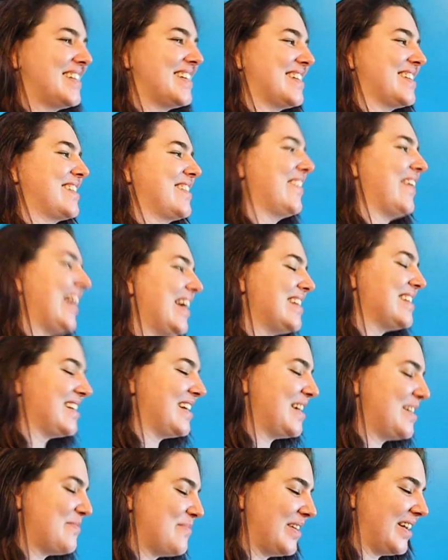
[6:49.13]
which is
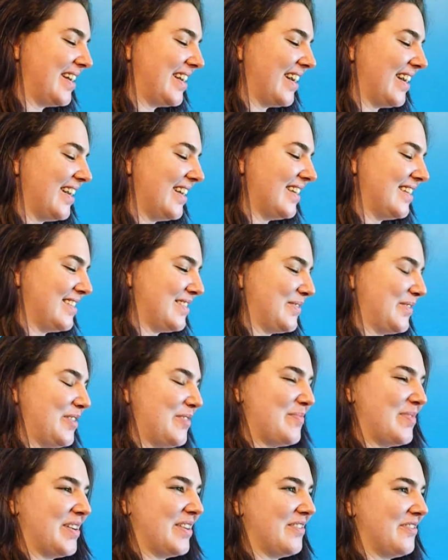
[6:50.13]
crazy because
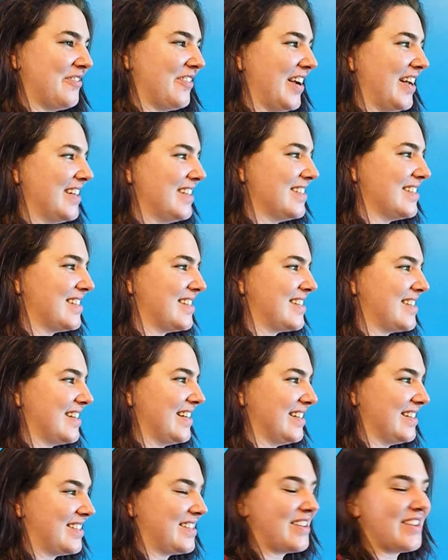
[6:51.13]
we've been friends
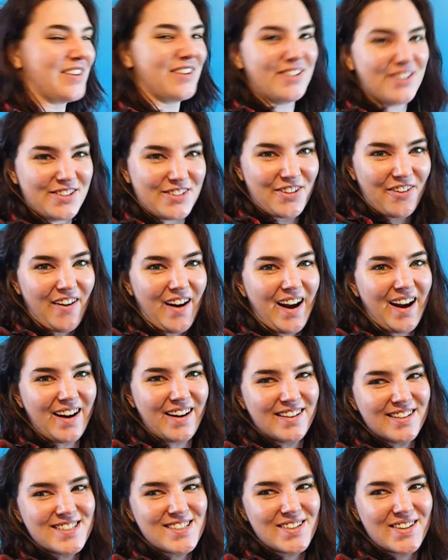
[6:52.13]
since third
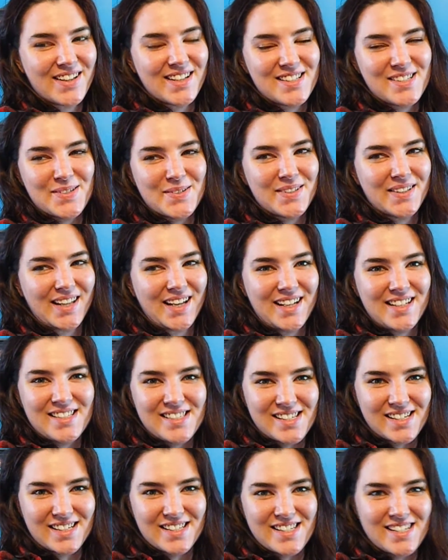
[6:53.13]
grade, so that's
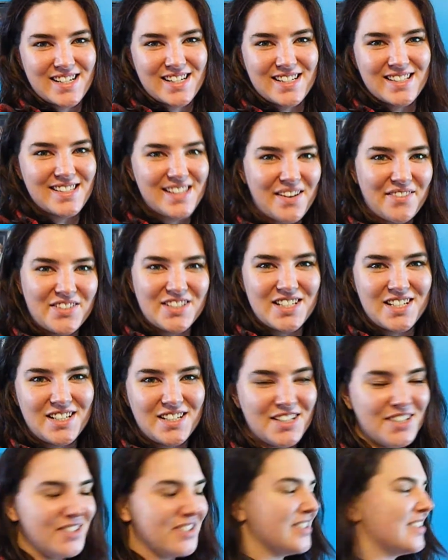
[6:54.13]
like 16,
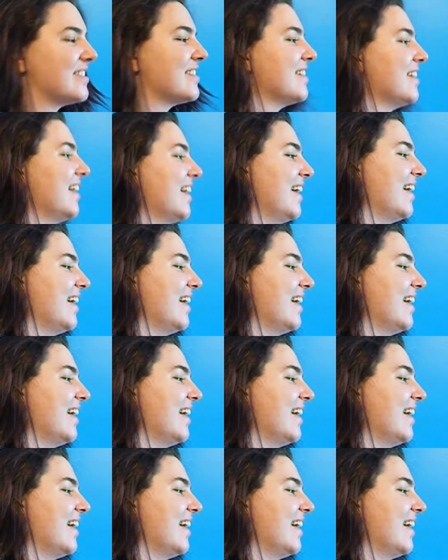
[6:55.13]
17 years.